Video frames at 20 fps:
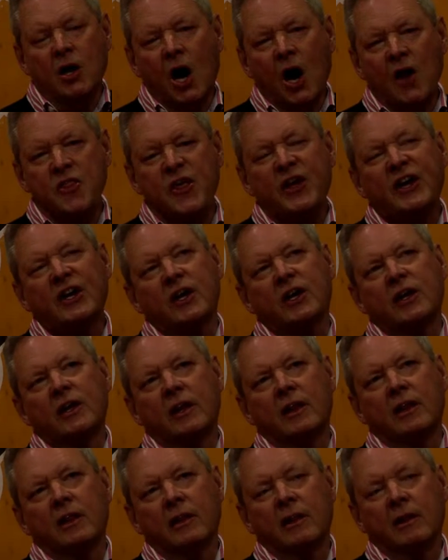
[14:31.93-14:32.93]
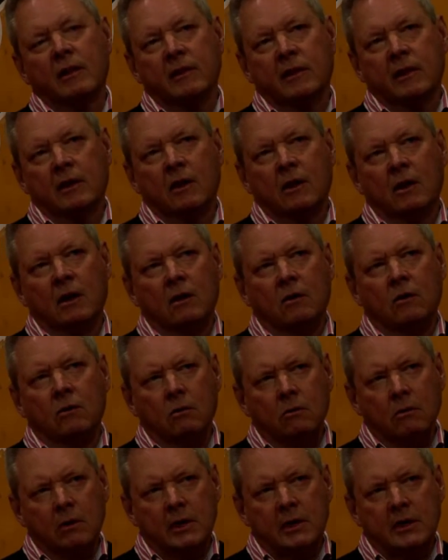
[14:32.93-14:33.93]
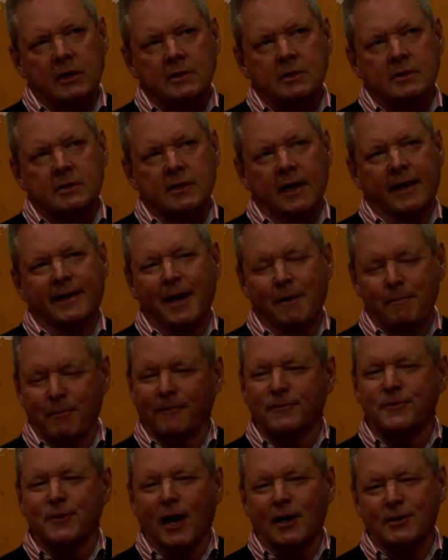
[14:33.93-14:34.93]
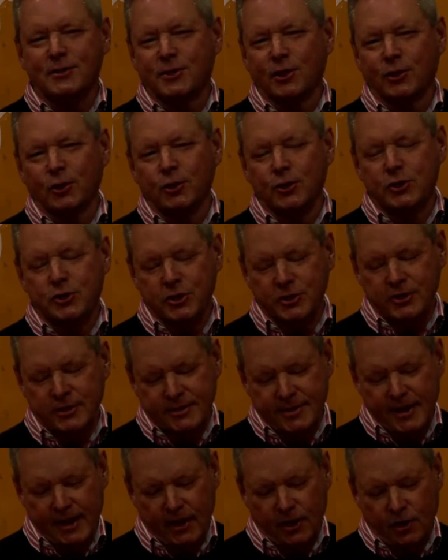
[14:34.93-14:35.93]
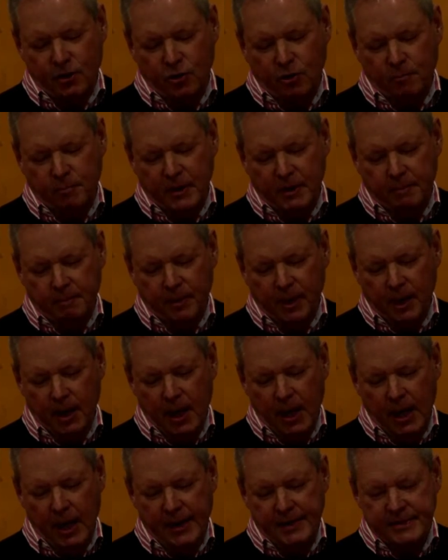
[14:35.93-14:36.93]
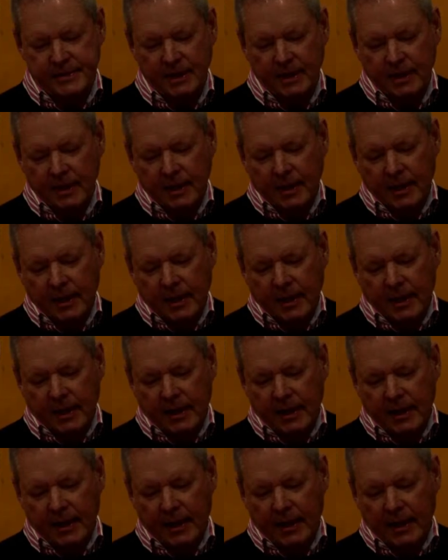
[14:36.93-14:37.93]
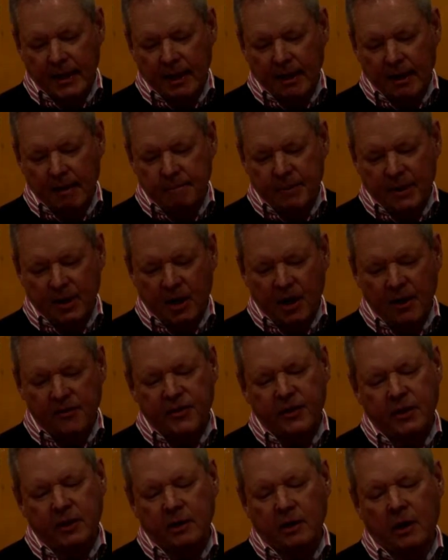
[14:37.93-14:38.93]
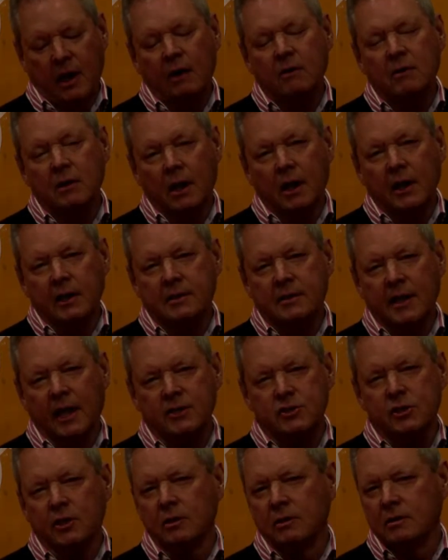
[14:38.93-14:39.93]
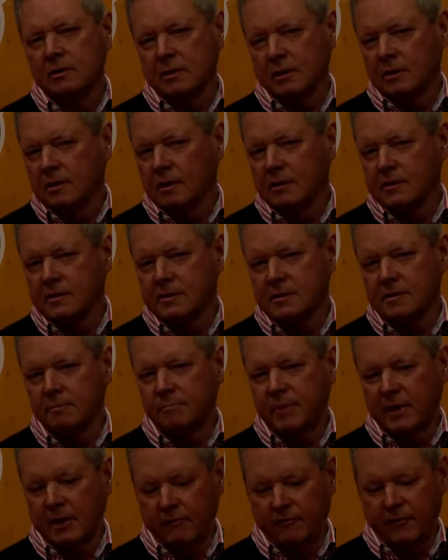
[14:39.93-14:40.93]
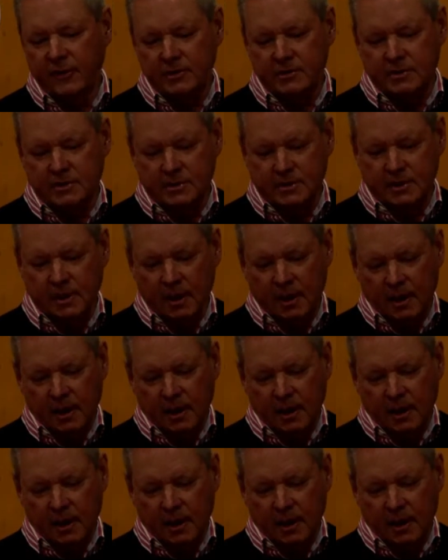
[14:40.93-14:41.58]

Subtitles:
I think there are always a number of solutions that could be applied, but I think I would like to actually look at the costs and benefits